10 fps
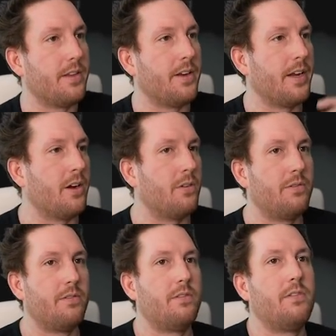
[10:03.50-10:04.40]
There you
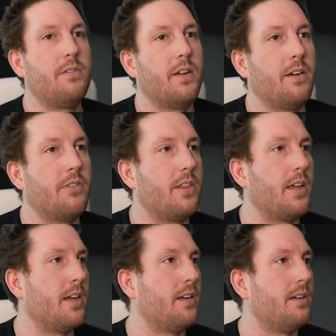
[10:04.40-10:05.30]
go.
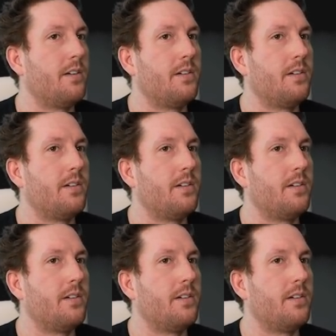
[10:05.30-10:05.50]
Everything